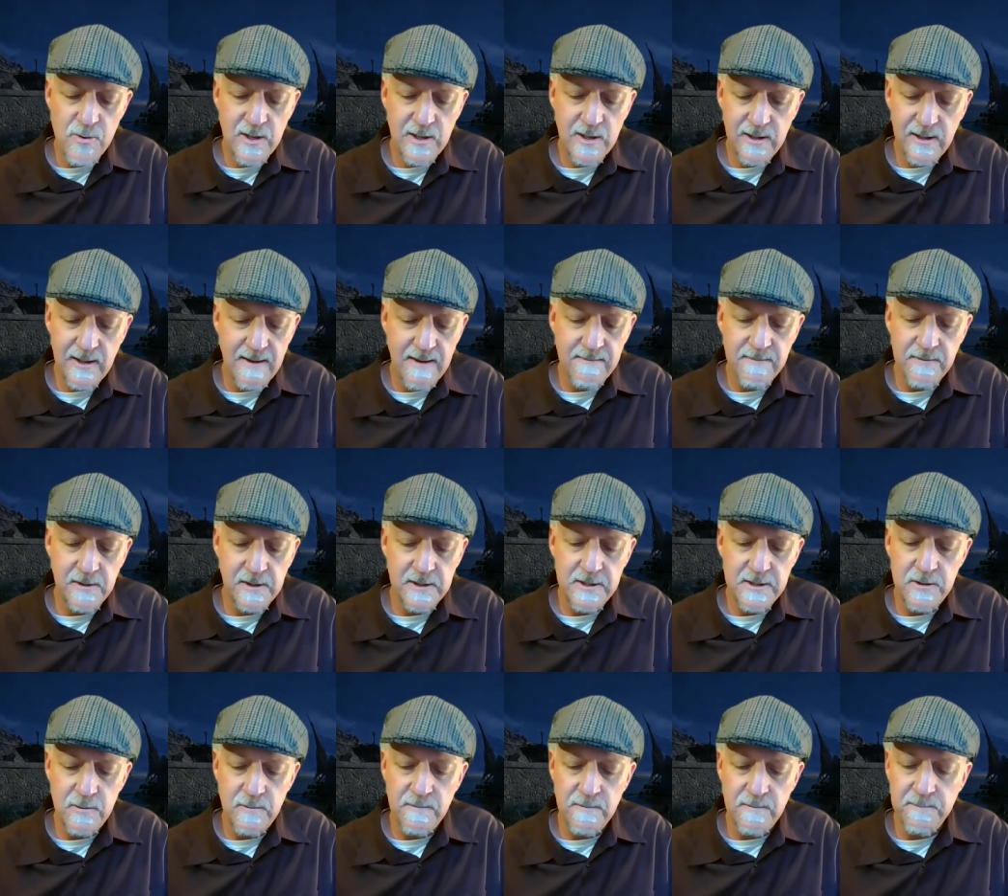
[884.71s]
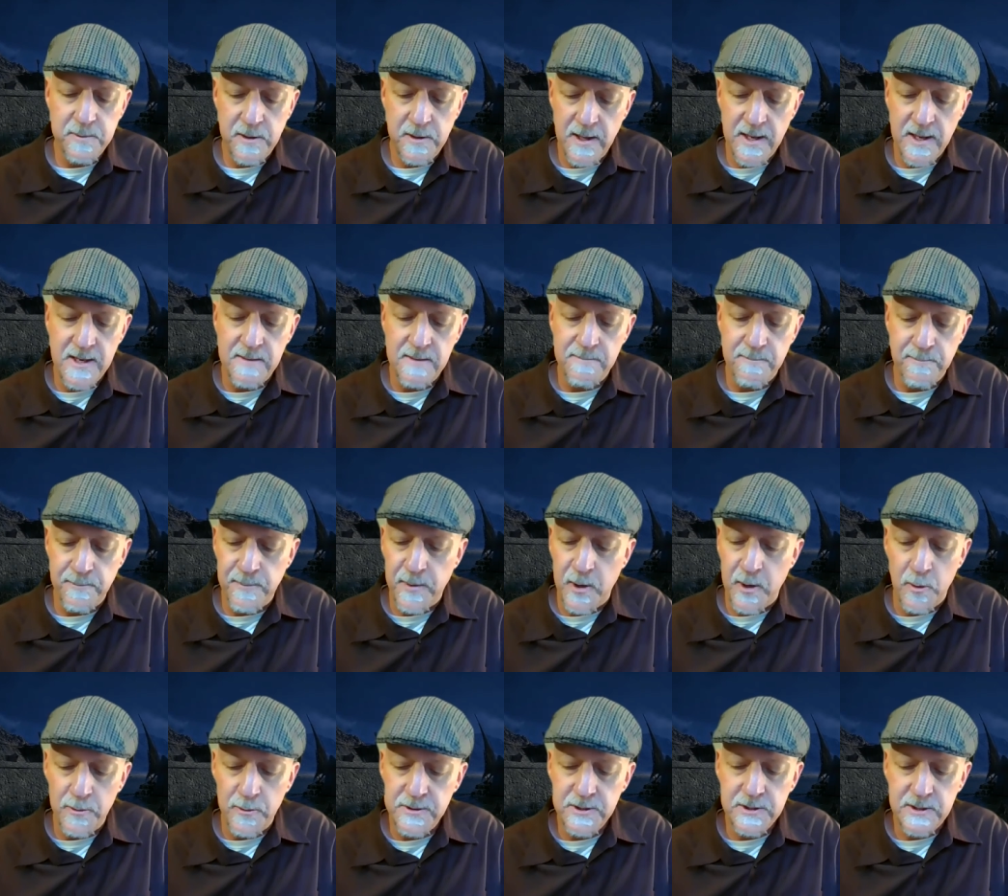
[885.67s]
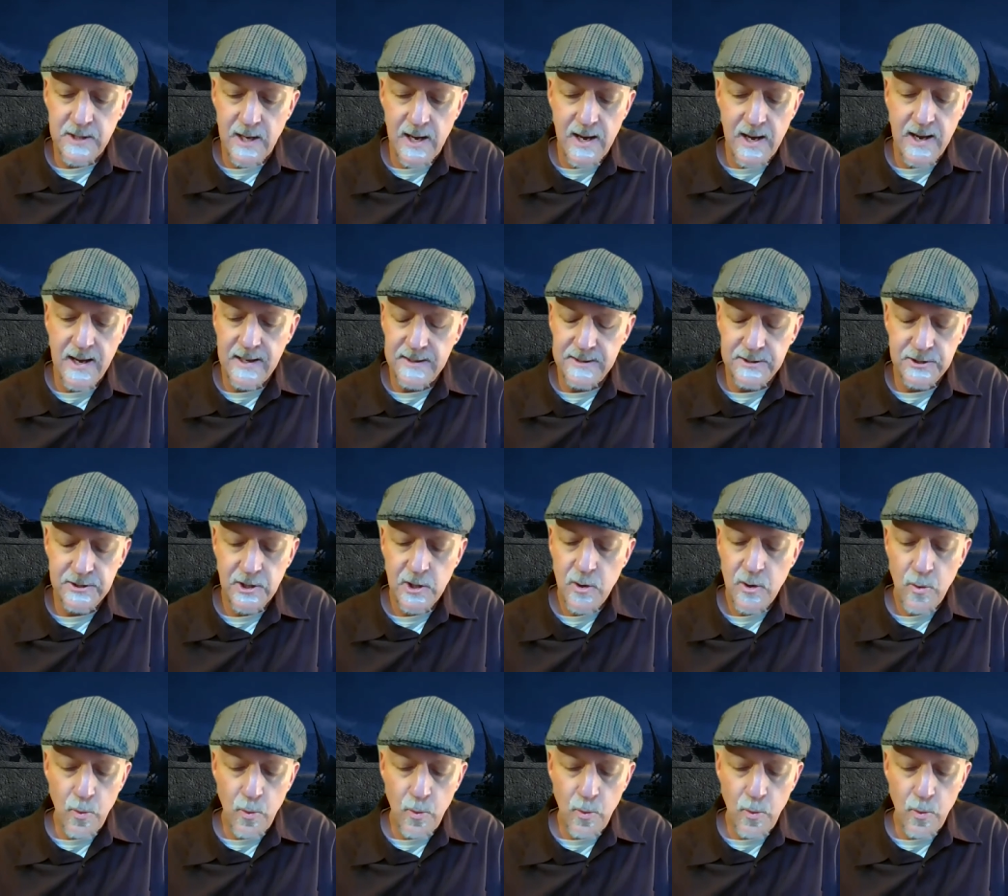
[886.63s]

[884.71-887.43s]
cleverly you've played both sides,